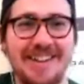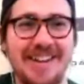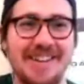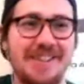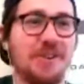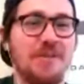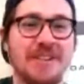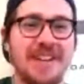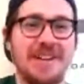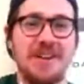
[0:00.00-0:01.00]
The only
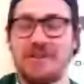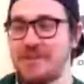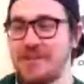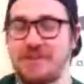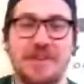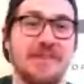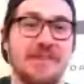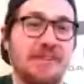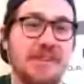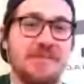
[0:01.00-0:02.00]
reason I know is just because I
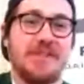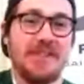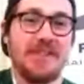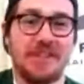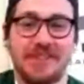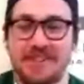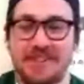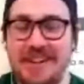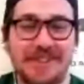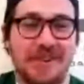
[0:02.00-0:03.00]
live in Celtics
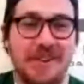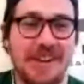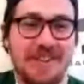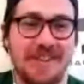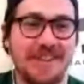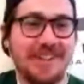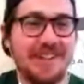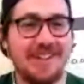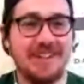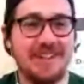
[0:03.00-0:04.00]
land, so I got the
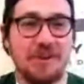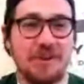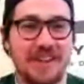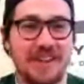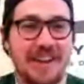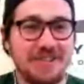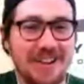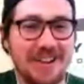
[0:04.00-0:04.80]
notification.